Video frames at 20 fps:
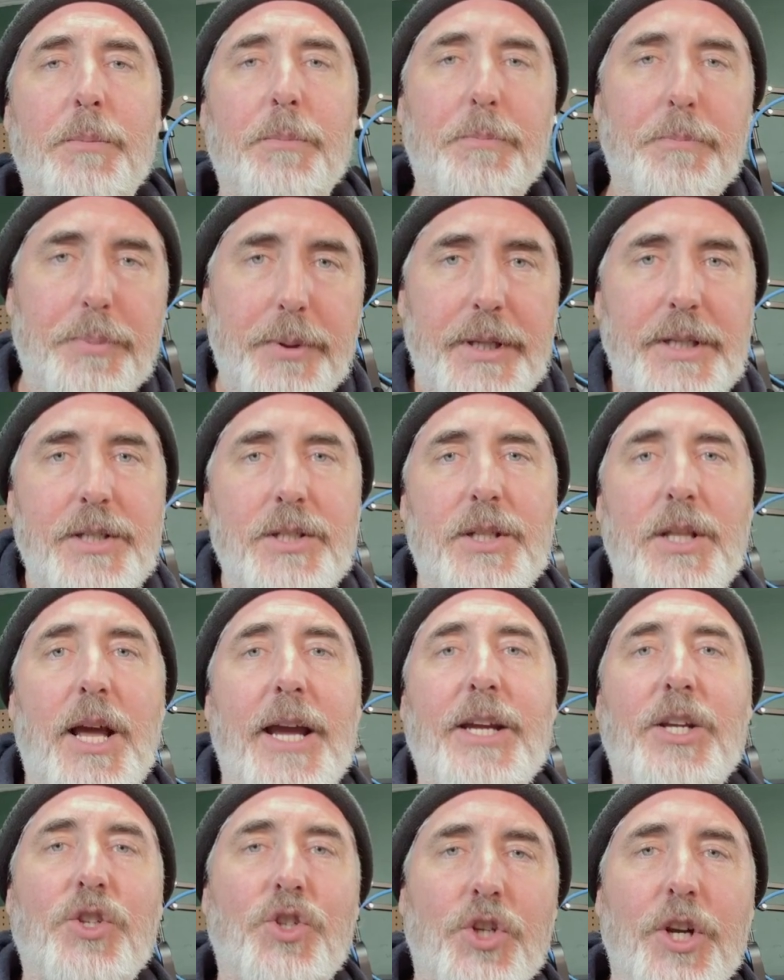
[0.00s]
please
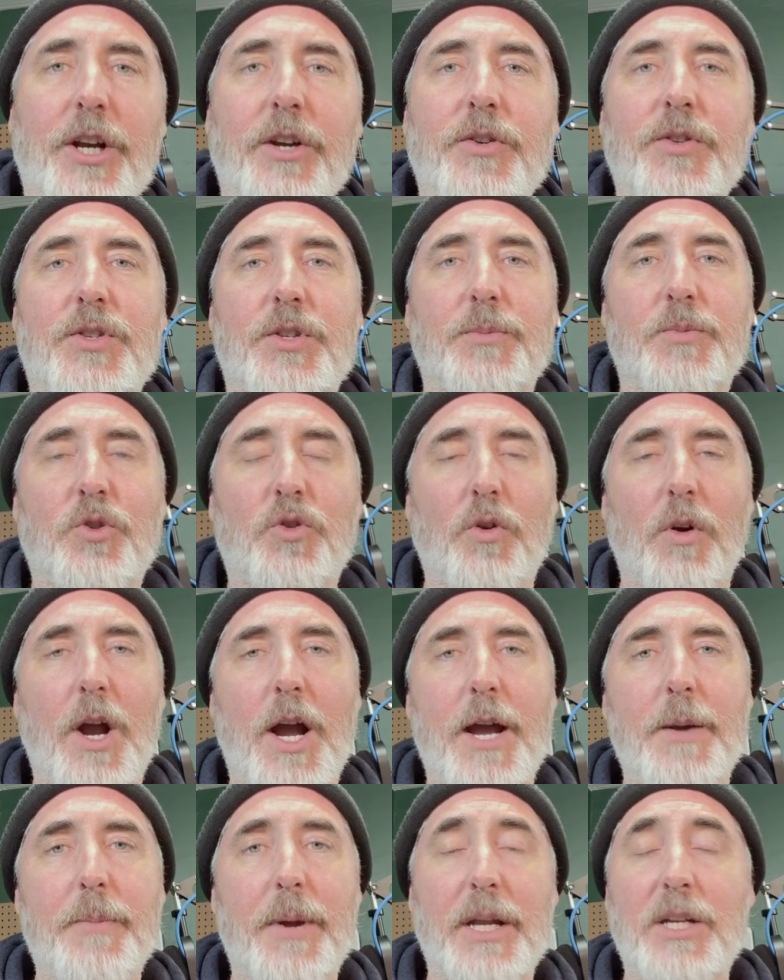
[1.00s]
like, share, and
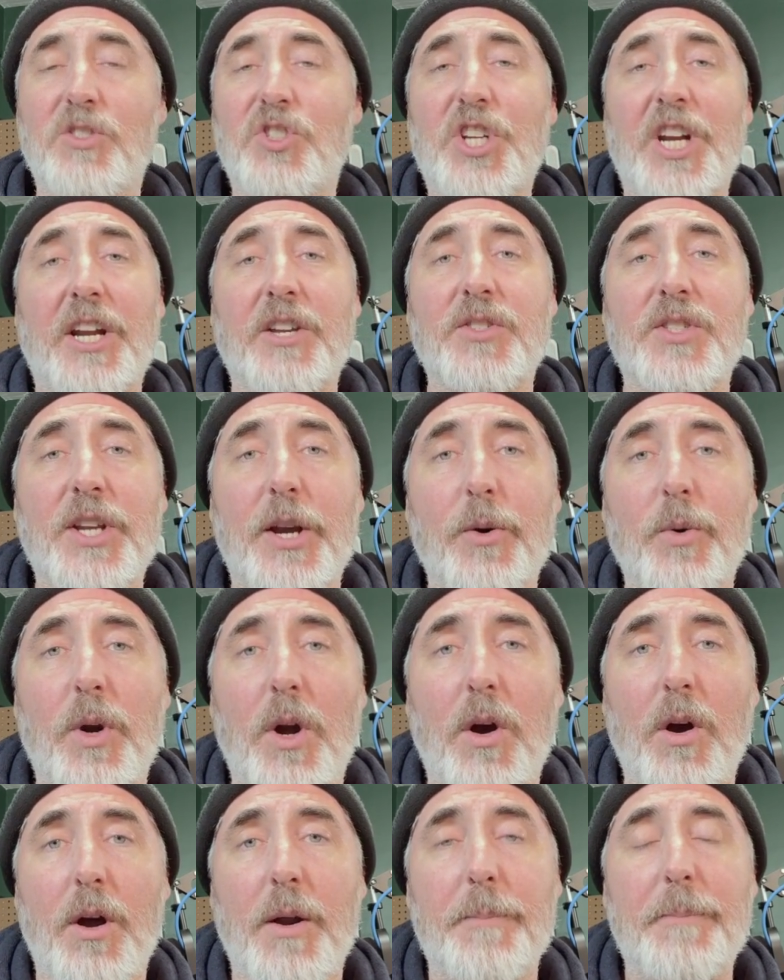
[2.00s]
subscribe, and check us out
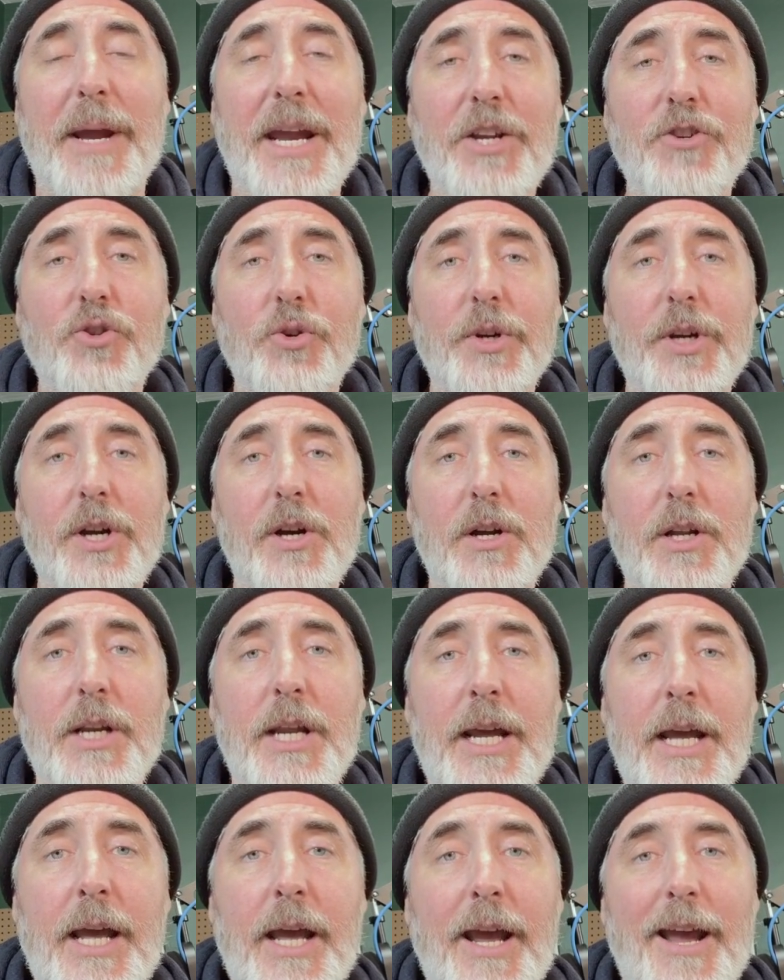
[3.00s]
on Patreon.
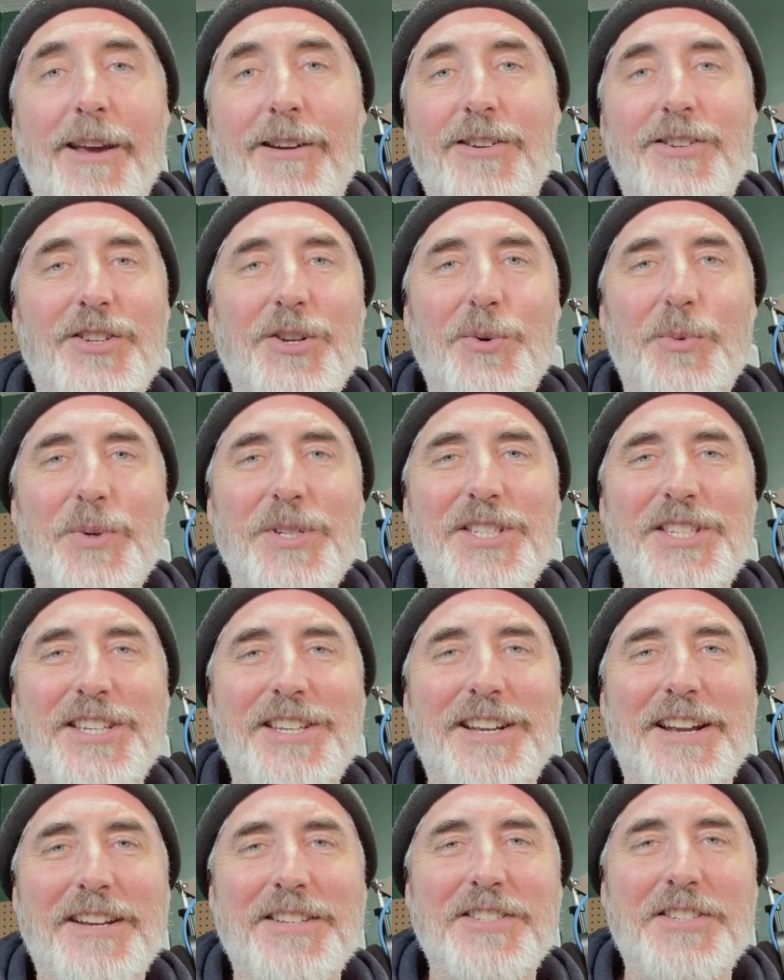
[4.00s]
And until we see you
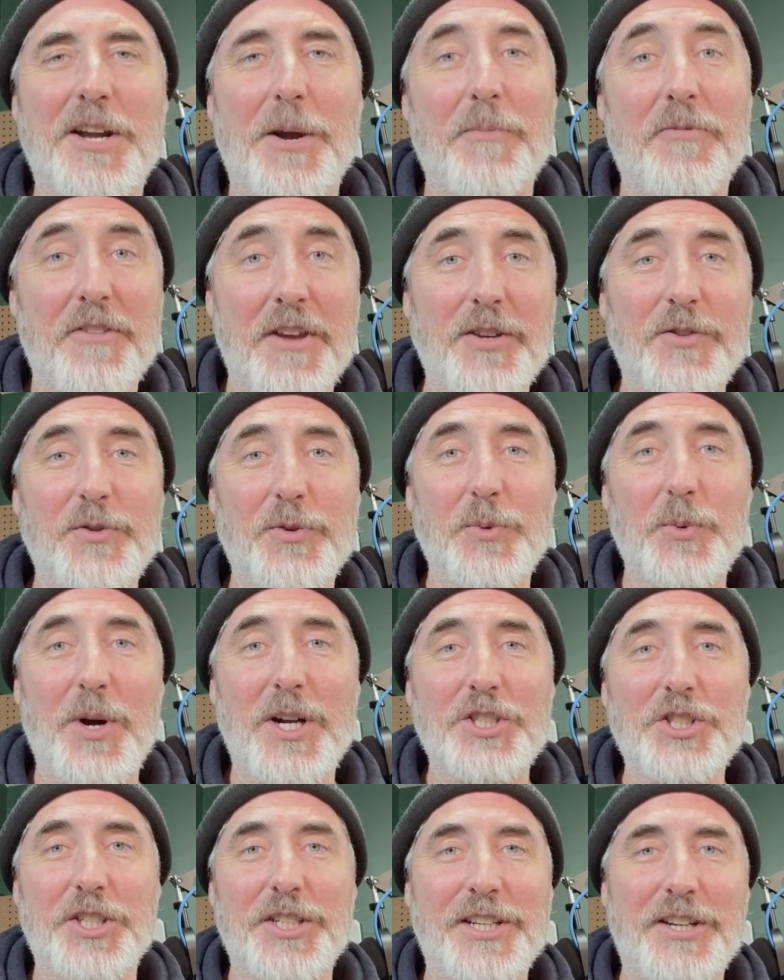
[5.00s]
next time, thanks for
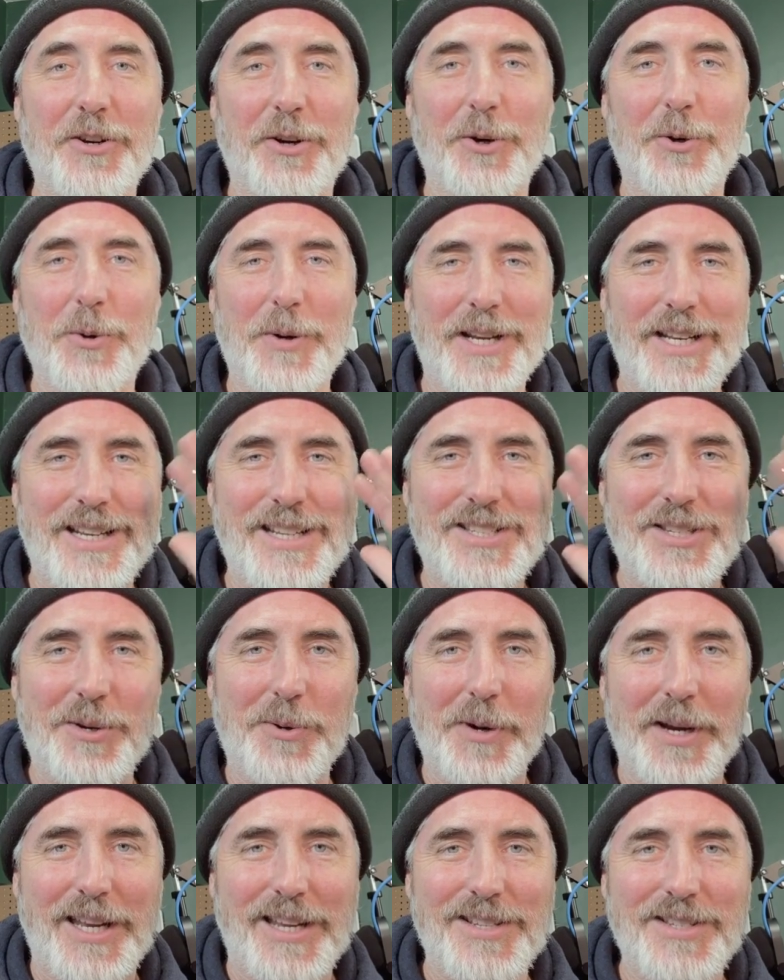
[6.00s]
watching here on Quick and Easy
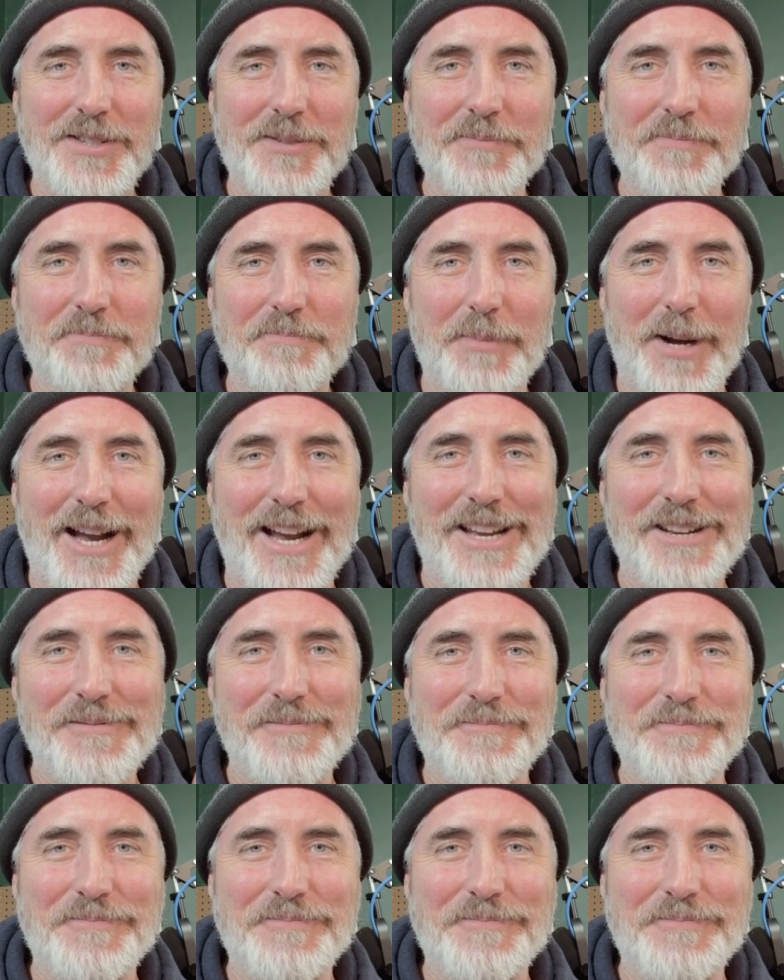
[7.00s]
Quickies. Bye.